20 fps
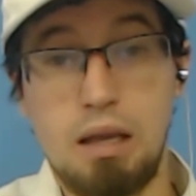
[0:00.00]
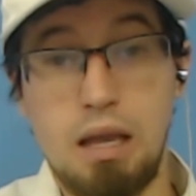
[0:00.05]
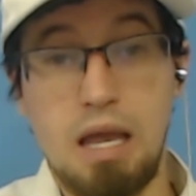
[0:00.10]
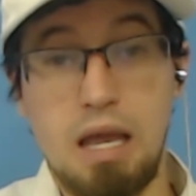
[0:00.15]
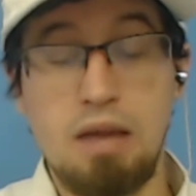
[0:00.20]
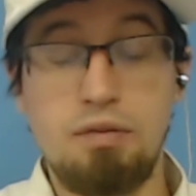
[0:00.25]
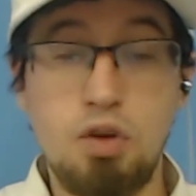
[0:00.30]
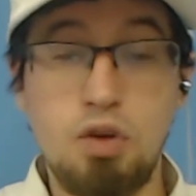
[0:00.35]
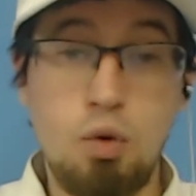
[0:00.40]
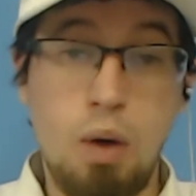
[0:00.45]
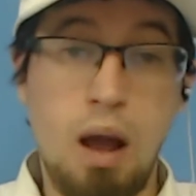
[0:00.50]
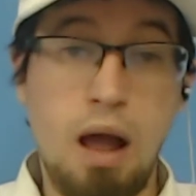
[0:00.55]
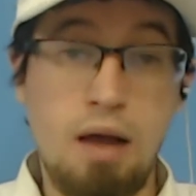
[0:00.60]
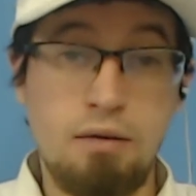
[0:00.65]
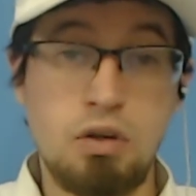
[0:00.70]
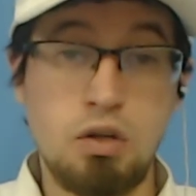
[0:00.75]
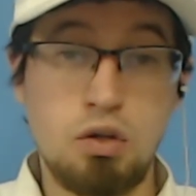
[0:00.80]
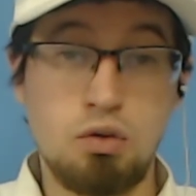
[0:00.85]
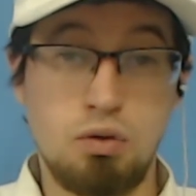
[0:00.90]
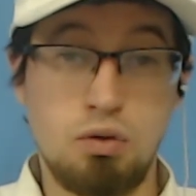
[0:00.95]
if you have
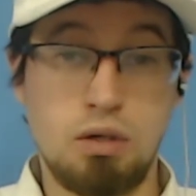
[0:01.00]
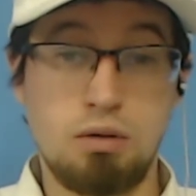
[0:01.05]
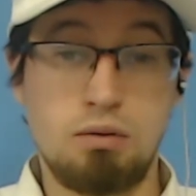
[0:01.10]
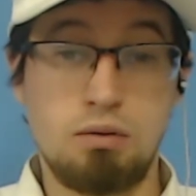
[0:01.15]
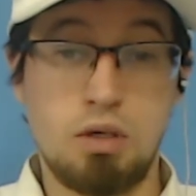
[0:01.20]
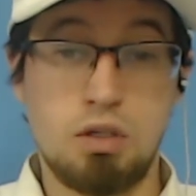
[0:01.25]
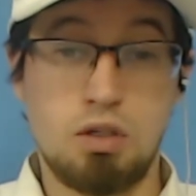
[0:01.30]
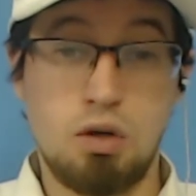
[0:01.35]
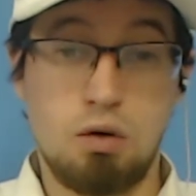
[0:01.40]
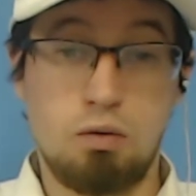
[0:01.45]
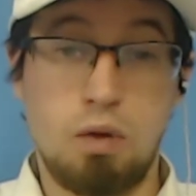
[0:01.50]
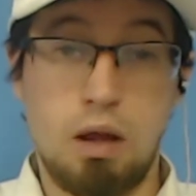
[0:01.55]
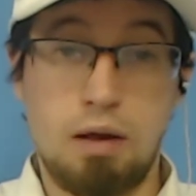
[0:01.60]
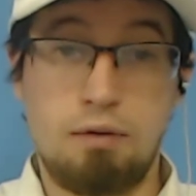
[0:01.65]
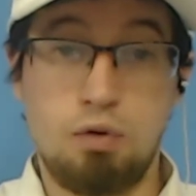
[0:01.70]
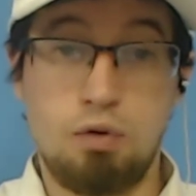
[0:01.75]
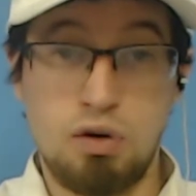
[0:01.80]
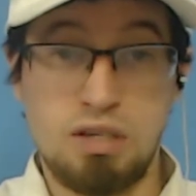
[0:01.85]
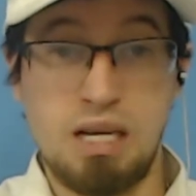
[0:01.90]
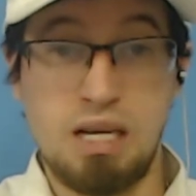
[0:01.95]
a union, so like
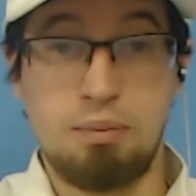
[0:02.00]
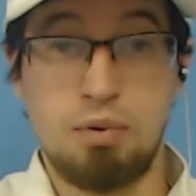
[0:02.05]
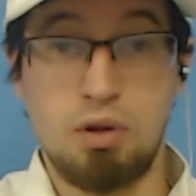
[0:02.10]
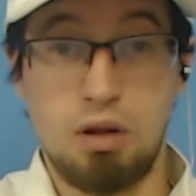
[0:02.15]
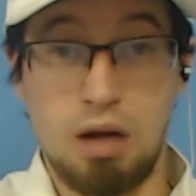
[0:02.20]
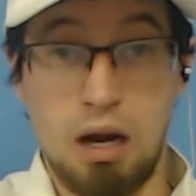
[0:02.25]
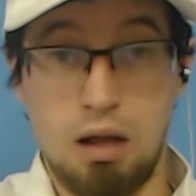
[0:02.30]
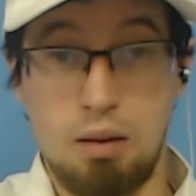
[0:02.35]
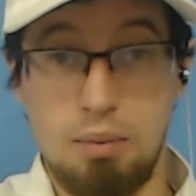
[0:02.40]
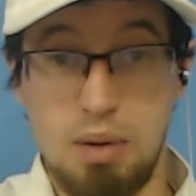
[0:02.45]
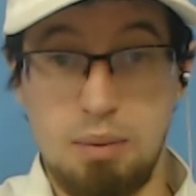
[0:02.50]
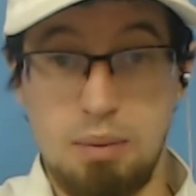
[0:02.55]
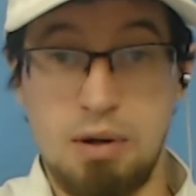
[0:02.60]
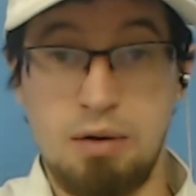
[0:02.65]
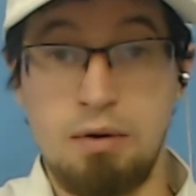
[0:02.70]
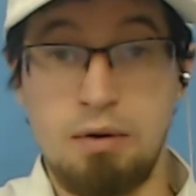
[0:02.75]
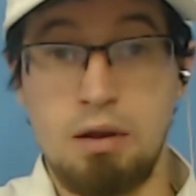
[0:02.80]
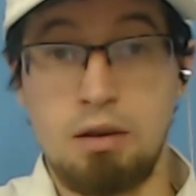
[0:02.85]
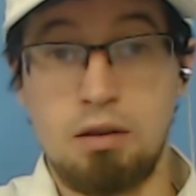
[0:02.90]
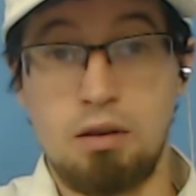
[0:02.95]
for example in Alabama,
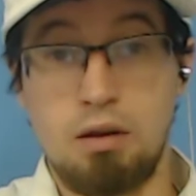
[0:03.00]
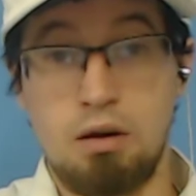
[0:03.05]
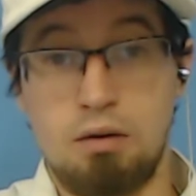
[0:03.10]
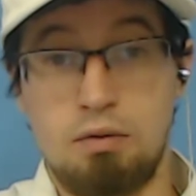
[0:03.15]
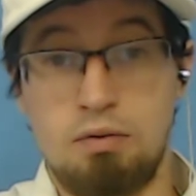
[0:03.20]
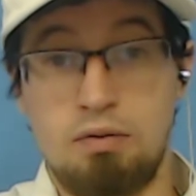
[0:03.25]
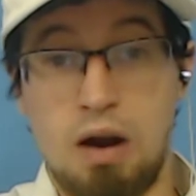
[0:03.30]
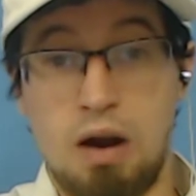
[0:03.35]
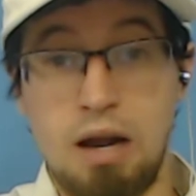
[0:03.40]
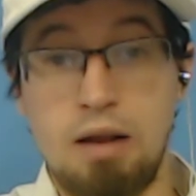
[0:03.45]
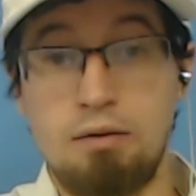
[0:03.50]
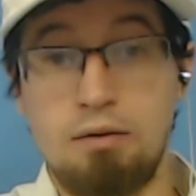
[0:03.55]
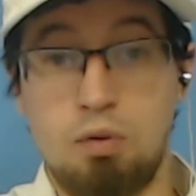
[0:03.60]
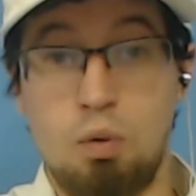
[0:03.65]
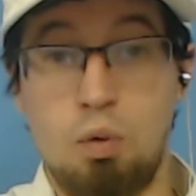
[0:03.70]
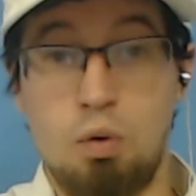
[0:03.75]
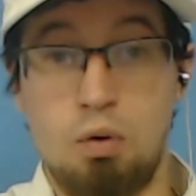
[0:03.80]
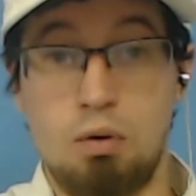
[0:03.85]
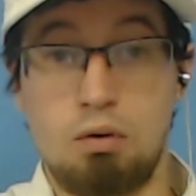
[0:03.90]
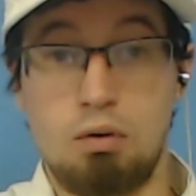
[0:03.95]
they're fighting
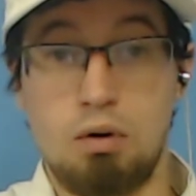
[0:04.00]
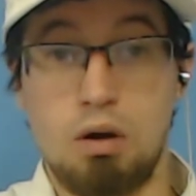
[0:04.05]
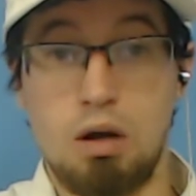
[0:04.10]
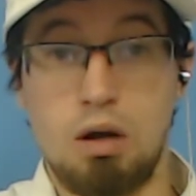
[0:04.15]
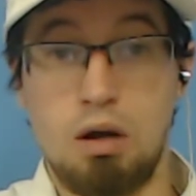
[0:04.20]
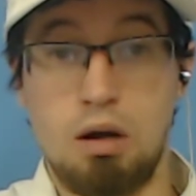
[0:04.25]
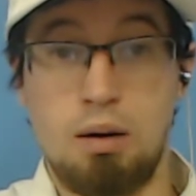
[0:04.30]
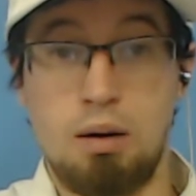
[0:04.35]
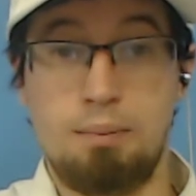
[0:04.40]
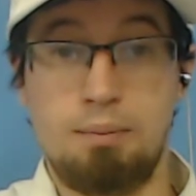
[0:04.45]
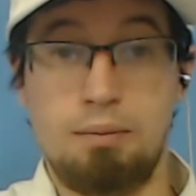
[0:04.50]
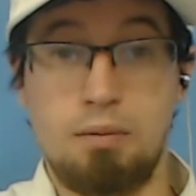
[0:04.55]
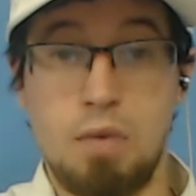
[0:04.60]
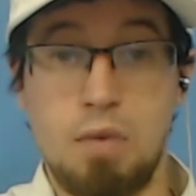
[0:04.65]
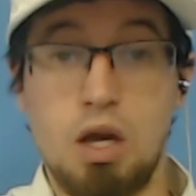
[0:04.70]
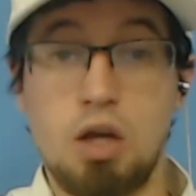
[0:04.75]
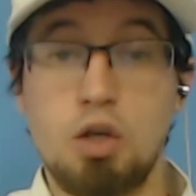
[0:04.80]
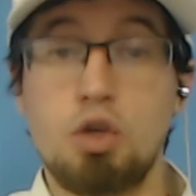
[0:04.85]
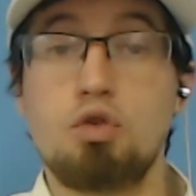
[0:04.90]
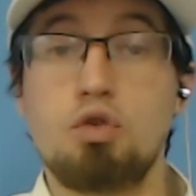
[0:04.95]
for a
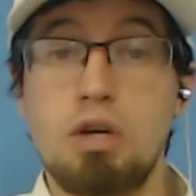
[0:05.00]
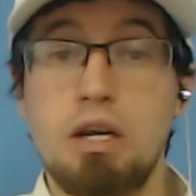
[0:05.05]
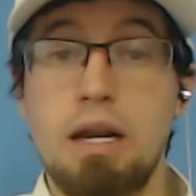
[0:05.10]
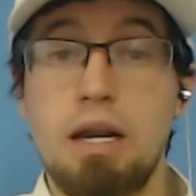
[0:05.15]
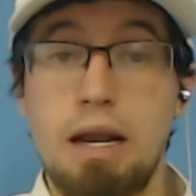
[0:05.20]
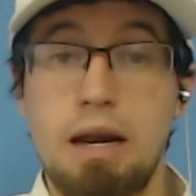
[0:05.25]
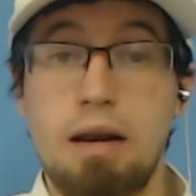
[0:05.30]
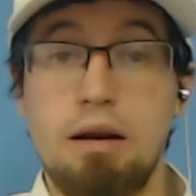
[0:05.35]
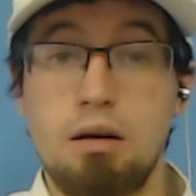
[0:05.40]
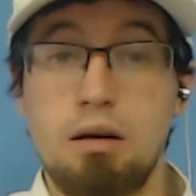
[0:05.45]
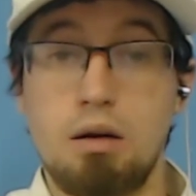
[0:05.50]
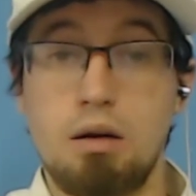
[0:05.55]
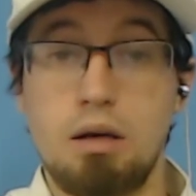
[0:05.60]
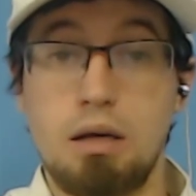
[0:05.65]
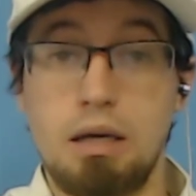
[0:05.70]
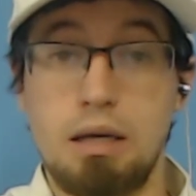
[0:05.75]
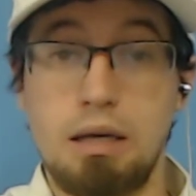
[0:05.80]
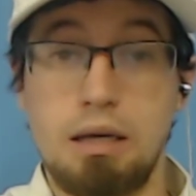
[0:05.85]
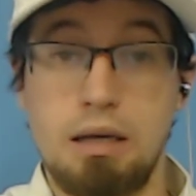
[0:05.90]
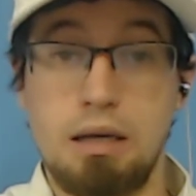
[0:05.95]
union
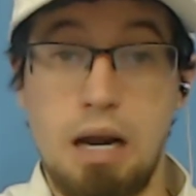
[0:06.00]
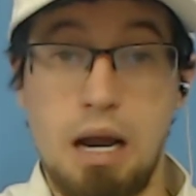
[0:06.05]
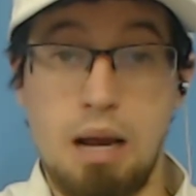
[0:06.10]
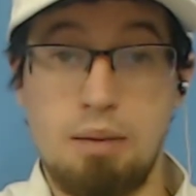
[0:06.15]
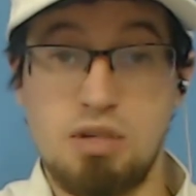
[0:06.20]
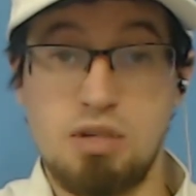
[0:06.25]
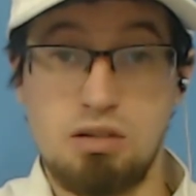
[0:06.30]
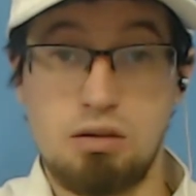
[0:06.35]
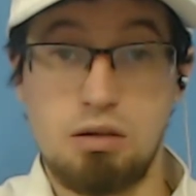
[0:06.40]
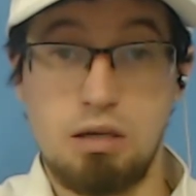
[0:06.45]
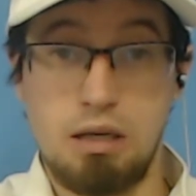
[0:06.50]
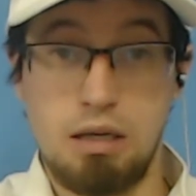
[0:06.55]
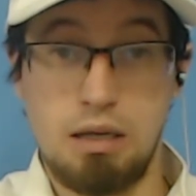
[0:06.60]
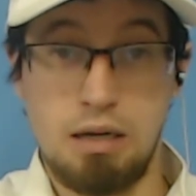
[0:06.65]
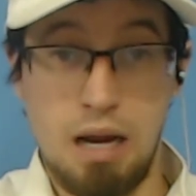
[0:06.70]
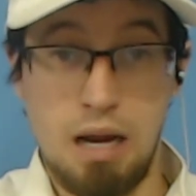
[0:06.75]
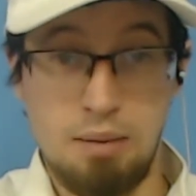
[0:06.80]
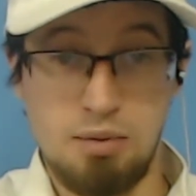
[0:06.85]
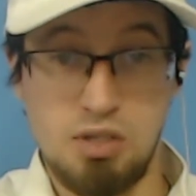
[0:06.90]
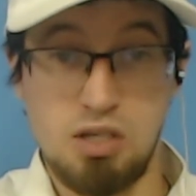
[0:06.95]
in
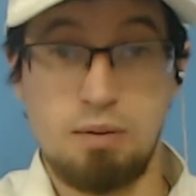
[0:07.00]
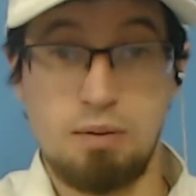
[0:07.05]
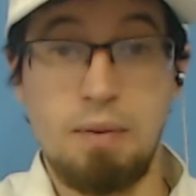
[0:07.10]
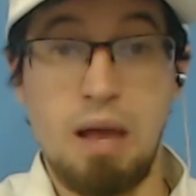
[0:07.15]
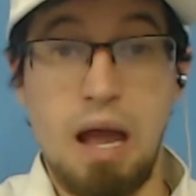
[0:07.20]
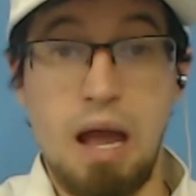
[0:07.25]
Amazon.